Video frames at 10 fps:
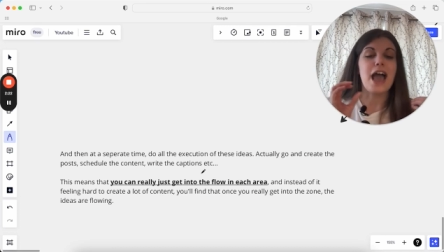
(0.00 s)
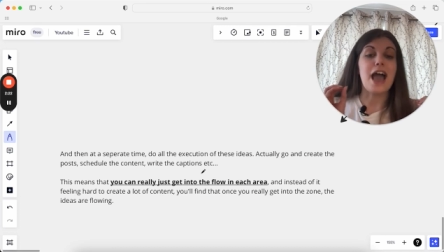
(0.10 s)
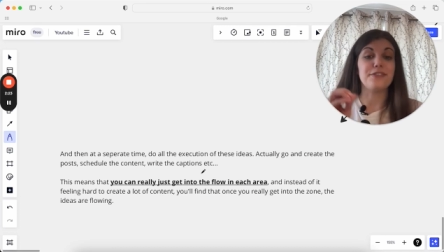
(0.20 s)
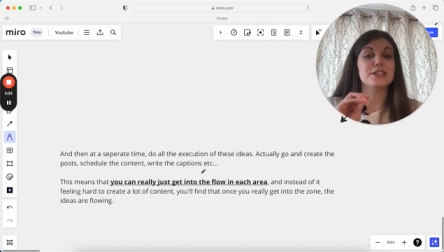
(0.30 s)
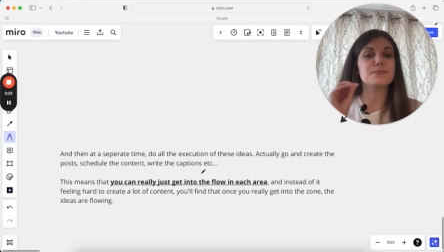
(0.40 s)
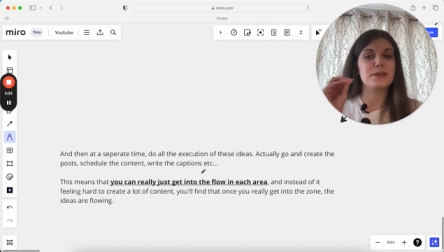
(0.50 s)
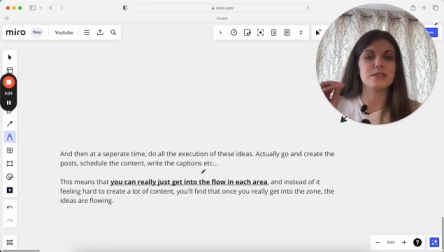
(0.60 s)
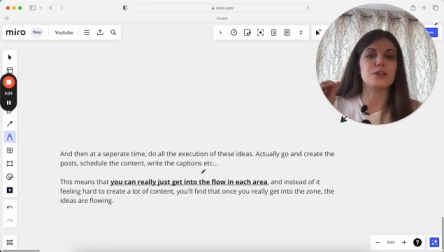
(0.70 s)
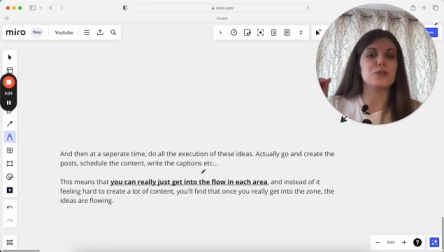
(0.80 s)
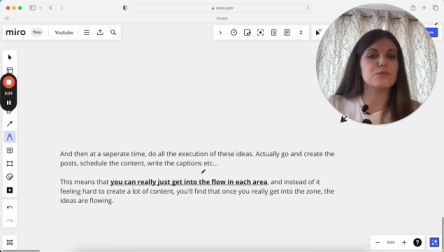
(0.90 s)
And this
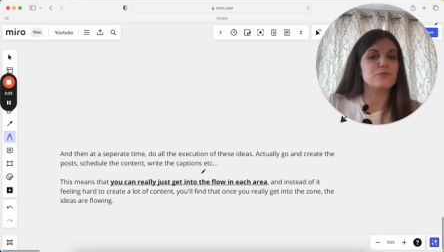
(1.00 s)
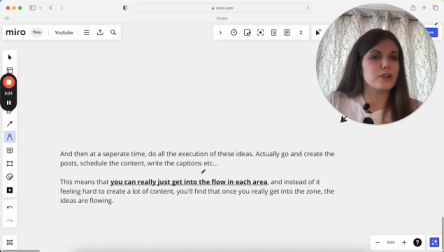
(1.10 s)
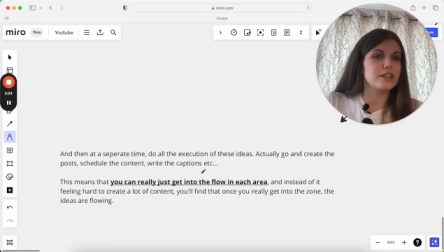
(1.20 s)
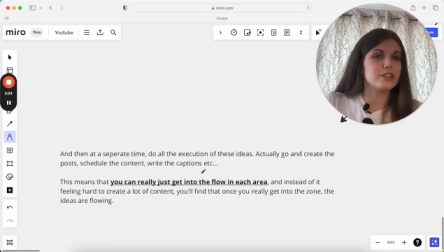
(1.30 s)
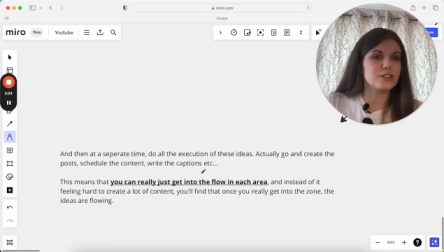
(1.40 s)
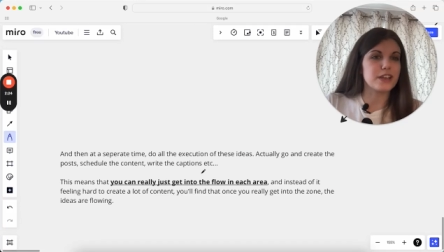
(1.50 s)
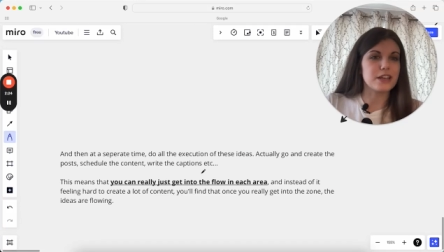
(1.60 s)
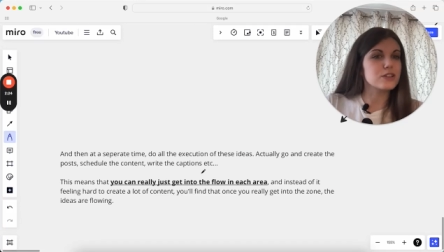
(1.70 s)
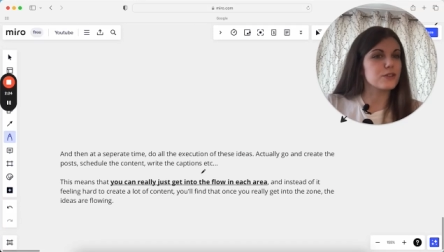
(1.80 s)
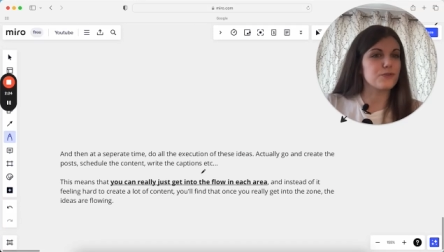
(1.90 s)
means that you can really just
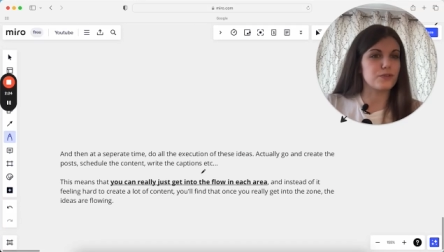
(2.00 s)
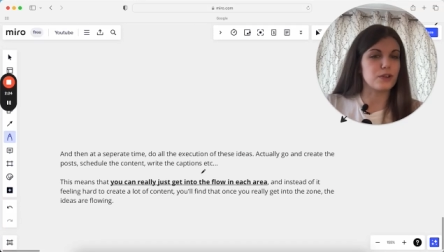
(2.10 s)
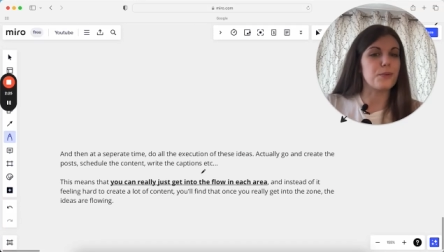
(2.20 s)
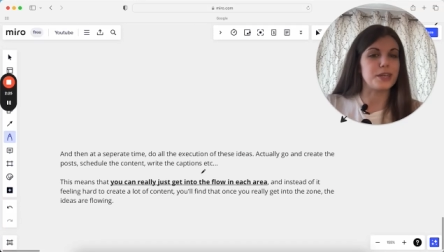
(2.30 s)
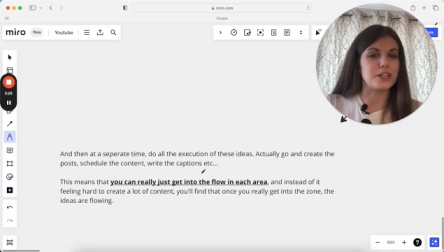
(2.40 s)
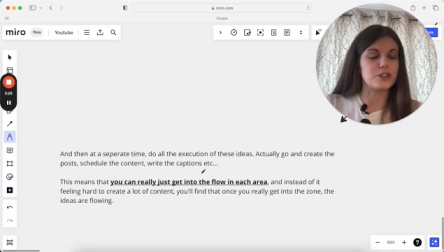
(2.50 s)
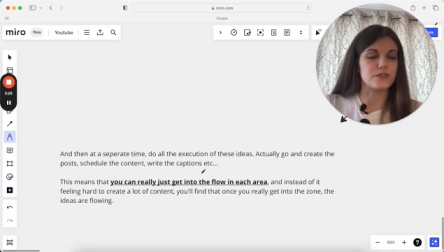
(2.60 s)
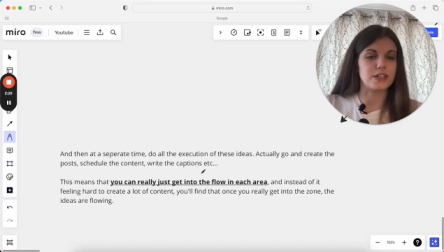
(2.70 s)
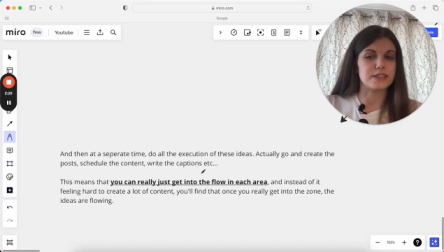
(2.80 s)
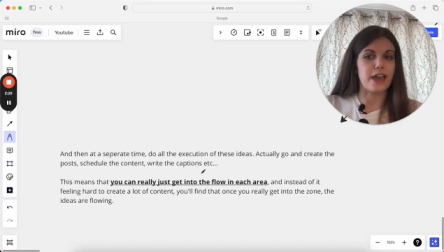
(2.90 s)
get into the flow in each
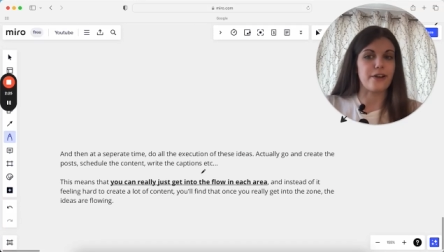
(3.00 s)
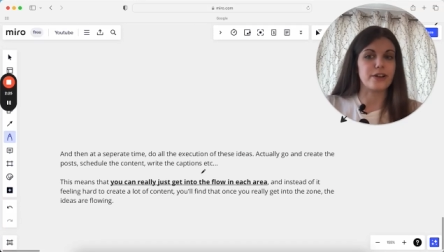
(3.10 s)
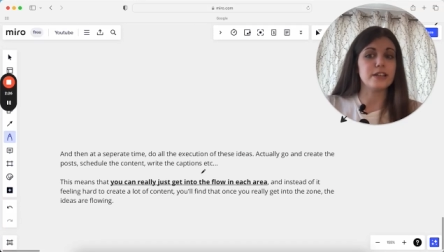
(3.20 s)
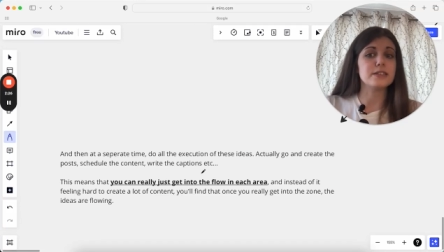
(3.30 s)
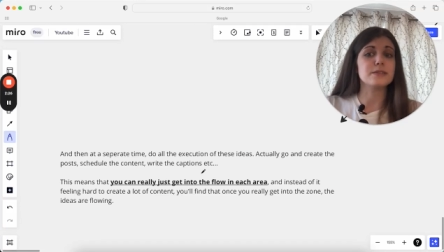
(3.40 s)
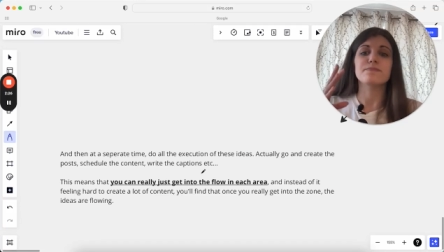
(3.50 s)
of these areas.